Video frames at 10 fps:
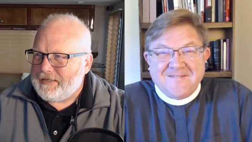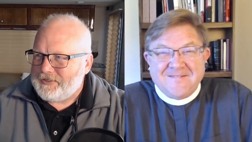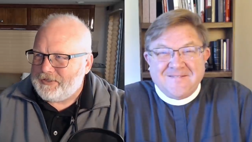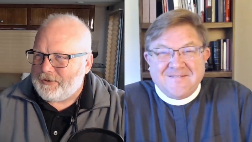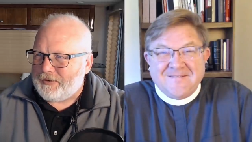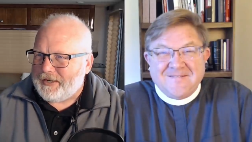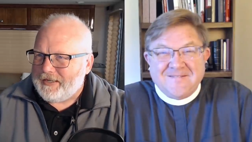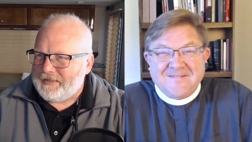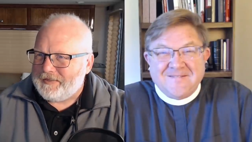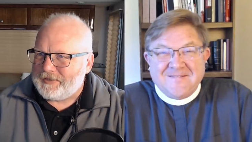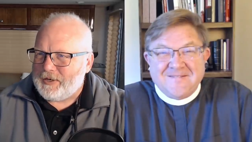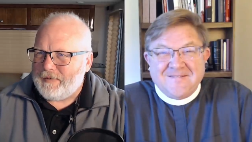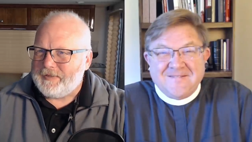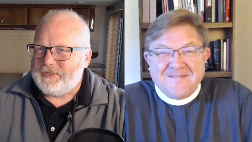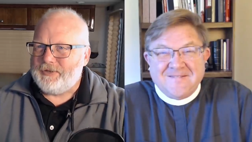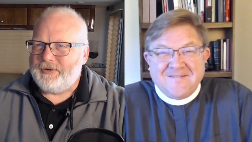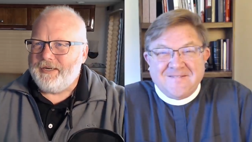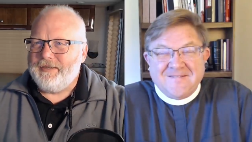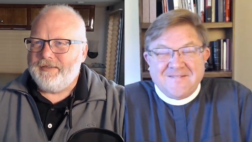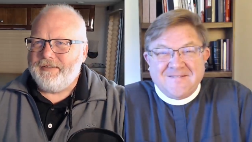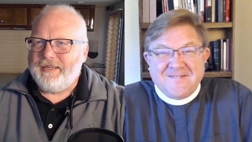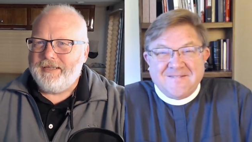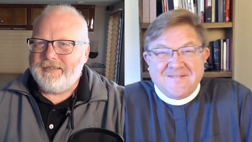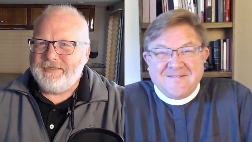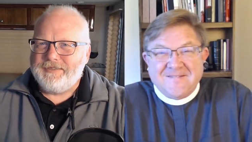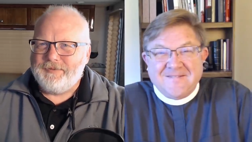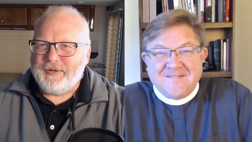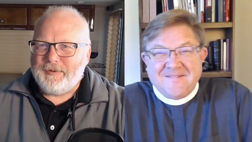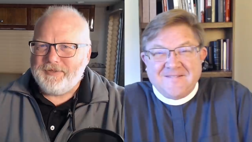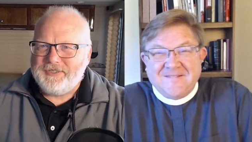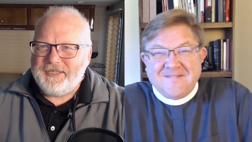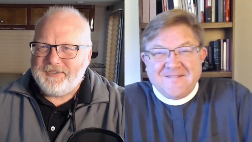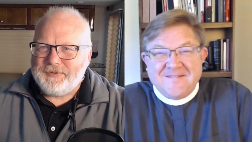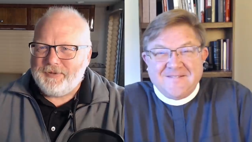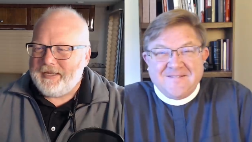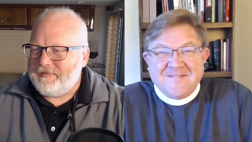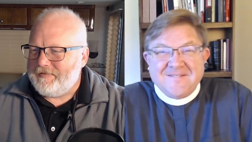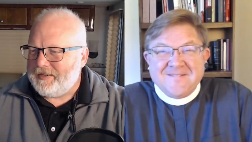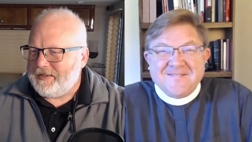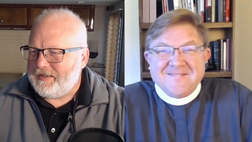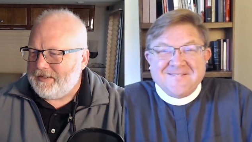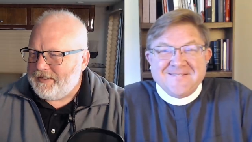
Speaker 1: story, it's a COVID story, and we always tease that we have